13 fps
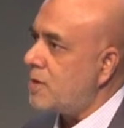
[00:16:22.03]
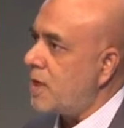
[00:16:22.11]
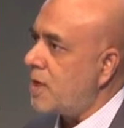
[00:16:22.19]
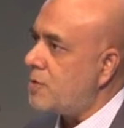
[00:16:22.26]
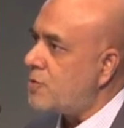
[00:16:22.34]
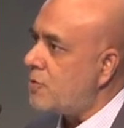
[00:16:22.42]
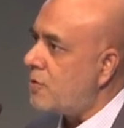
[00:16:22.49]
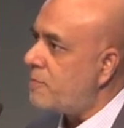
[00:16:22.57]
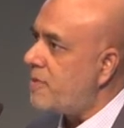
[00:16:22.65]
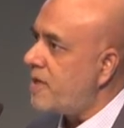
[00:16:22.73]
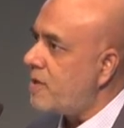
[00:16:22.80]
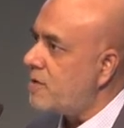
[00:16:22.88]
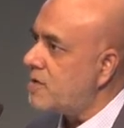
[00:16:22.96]
in short,
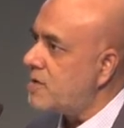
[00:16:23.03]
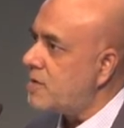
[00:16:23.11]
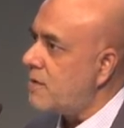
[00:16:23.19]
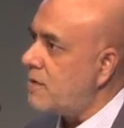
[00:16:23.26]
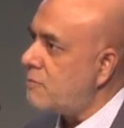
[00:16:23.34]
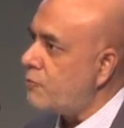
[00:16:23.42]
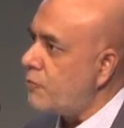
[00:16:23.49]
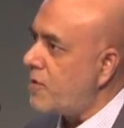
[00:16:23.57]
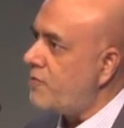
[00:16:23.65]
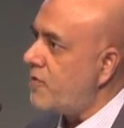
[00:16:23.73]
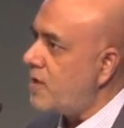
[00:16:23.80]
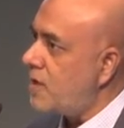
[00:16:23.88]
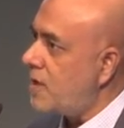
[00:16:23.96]
because we
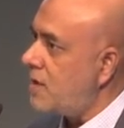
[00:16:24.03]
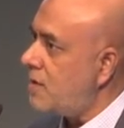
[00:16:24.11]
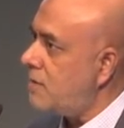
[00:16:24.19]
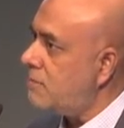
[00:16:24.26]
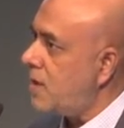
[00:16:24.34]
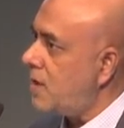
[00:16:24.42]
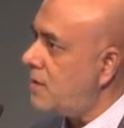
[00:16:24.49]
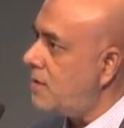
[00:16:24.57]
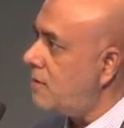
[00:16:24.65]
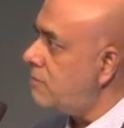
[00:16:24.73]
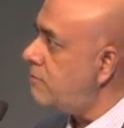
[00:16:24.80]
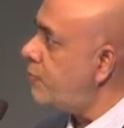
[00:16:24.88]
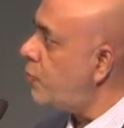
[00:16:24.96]
feel that
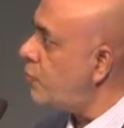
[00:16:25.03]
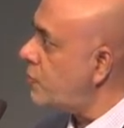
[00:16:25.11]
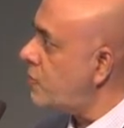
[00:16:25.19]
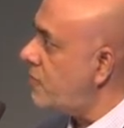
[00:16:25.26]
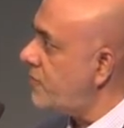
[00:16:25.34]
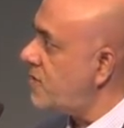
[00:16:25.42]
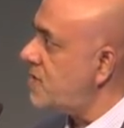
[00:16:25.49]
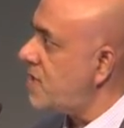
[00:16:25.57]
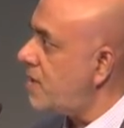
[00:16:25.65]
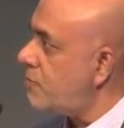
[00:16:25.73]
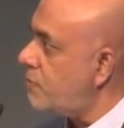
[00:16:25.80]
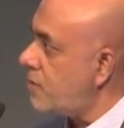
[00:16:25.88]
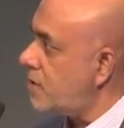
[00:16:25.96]
the post office
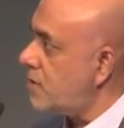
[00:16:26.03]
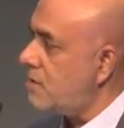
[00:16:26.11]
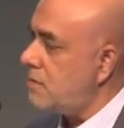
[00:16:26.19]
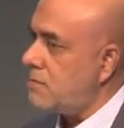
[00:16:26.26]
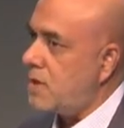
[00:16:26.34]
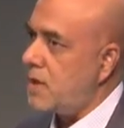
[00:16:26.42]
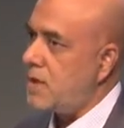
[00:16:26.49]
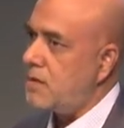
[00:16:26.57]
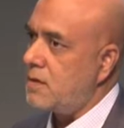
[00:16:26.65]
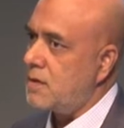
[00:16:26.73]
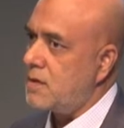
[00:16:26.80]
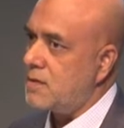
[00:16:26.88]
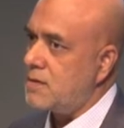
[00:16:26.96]
network, right,
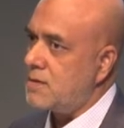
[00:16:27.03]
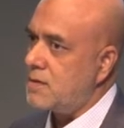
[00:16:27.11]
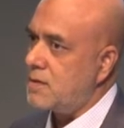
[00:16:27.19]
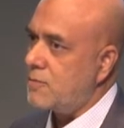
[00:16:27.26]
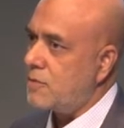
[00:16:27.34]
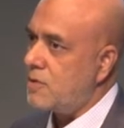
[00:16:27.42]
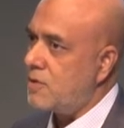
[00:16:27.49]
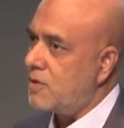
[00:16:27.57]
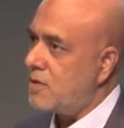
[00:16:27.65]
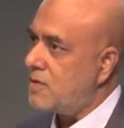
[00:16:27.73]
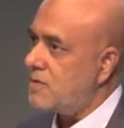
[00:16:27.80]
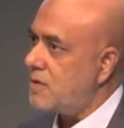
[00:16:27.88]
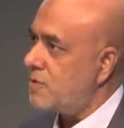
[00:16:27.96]
is the only
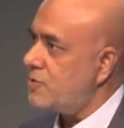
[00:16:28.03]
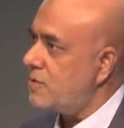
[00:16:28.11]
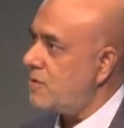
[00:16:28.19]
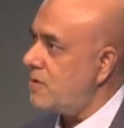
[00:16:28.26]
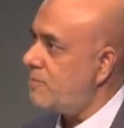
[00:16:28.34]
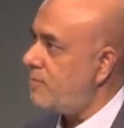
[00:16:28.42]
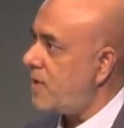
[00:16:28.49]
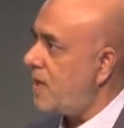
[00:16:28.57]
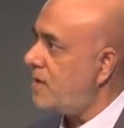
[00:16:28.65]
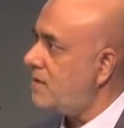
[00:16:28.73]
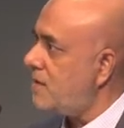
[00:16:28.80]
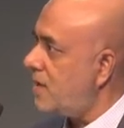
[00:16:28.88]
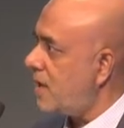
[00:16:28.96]
organization on the
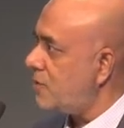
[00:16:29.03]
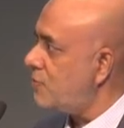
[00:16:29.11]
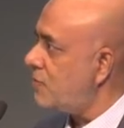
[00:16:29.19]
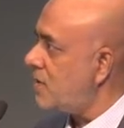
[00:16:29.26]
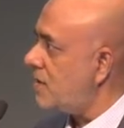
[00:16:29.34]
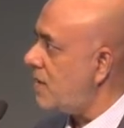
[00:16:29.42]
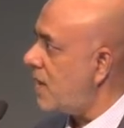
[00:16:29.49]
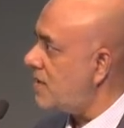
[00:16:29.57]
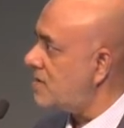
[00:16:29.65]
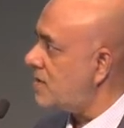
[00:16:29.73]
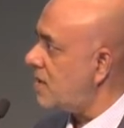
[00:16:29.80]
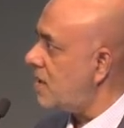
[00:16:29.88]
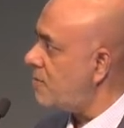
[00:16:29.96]
planet that actually
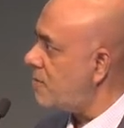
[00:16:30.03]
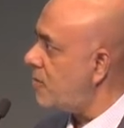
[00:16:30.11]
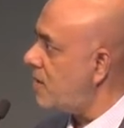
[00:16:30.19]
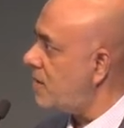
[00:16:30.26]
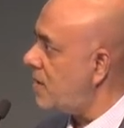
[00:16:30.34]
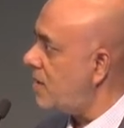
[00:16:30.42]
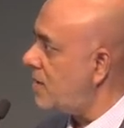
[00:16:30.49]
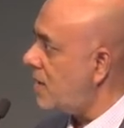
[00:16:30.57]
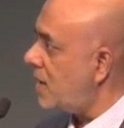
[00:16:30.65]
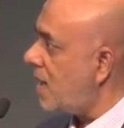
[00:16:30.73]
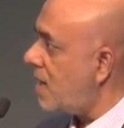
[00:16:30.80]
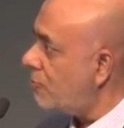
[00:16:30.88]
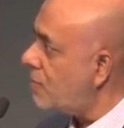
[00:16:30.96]
has the capability and the
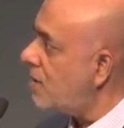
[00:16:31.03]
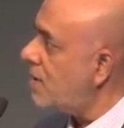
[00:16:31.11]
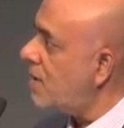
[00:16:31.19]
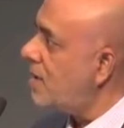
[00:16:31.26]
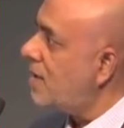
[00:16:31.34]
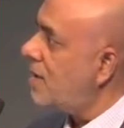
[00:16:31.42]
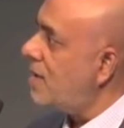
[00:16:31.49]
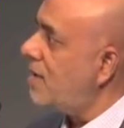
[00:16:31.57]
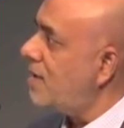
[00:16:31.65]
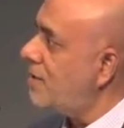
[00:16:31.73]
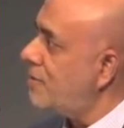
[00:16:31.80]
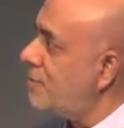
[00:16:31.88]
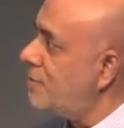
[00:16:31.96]
clout
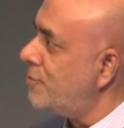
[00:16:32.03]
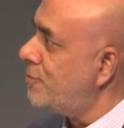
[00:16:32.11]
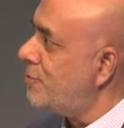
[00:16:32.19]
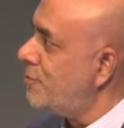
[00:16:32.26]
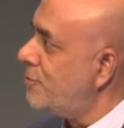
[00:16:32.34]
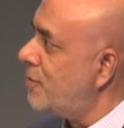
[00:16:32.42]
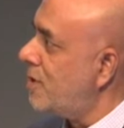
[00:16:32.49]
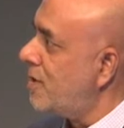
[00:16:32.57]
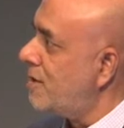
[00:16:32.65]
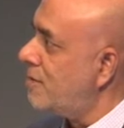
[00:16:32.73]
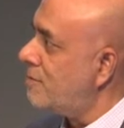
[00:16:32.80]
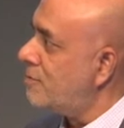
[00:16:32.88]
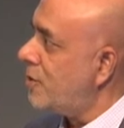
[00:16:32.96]

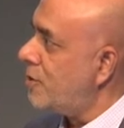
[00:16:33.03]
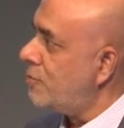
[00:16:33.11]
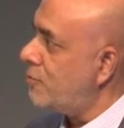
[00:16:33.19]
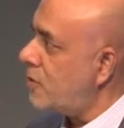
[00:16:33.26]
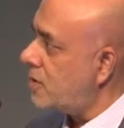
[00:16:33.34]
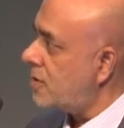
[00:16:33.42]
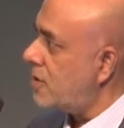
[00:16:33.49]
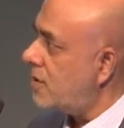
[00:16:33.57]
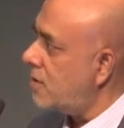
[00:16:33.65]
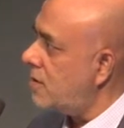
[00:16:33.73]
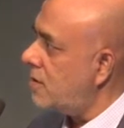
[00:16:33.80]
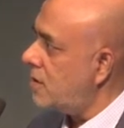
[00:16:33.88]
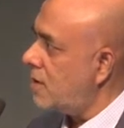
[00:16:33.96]
to you know, work
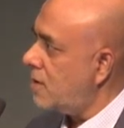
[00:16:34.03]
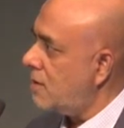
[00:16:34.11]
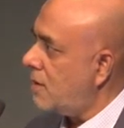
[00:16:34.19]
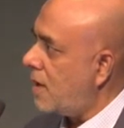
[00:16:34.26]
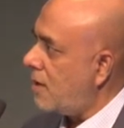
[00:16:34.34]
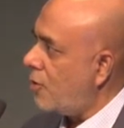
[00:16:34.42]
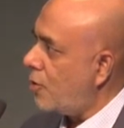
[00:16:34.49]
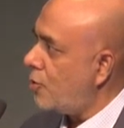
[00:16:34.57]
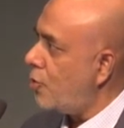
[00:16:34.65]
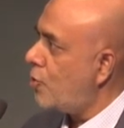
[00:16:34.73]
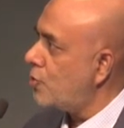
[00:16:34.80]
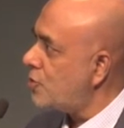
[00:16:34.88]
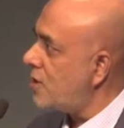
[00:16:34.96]
on
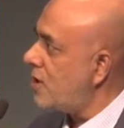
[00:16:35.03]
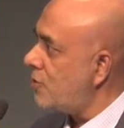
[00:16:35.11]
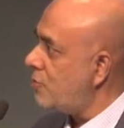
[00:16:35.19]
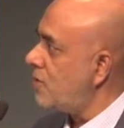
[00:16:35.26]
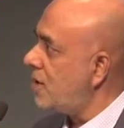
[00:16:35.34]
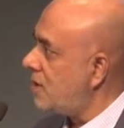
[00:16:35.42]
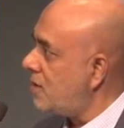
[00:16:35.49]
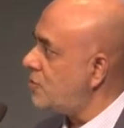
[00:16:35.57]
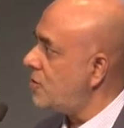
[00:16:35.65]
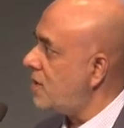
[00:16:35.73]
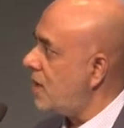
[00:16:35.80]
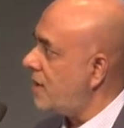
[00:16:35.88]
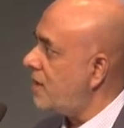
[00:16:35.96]
launching a unique
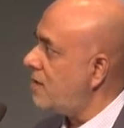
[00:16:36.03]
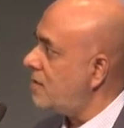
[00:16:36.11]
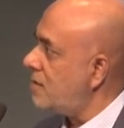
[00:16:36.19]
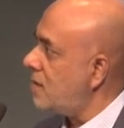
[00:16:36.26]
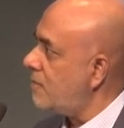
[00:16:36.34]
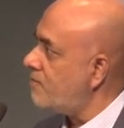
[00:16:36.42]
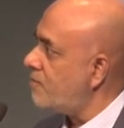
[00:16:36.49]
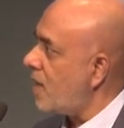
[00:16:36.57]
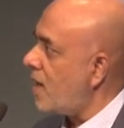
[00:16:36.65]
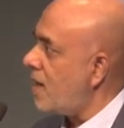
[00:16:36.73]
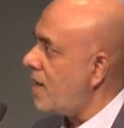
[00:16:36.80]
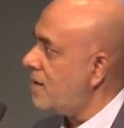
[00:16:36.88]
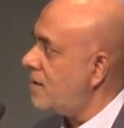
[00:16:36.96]
digital identity.
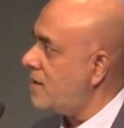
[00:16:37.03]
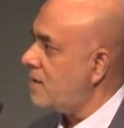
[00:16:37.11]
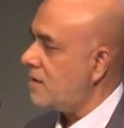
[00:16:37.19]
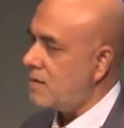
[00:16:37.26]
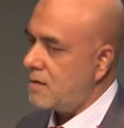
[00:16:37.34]
And